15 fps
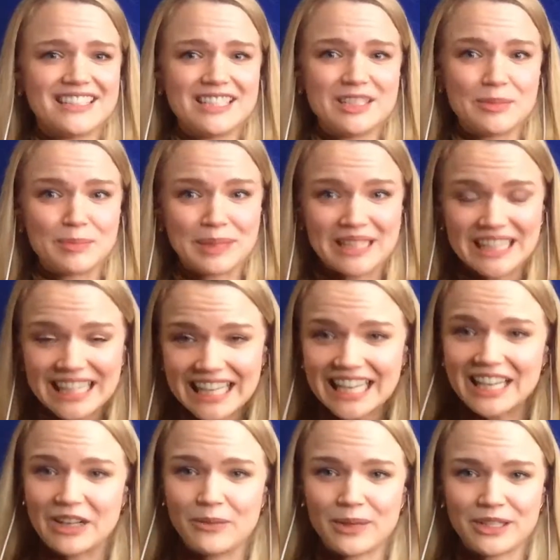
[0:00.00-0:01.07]

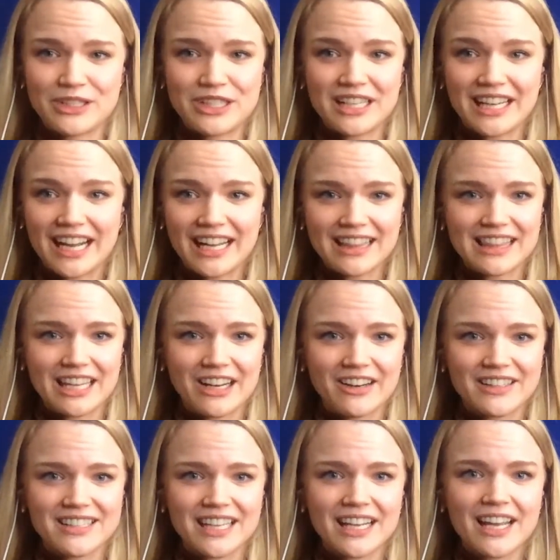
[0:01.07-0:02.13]
depleted once she got there. It's like,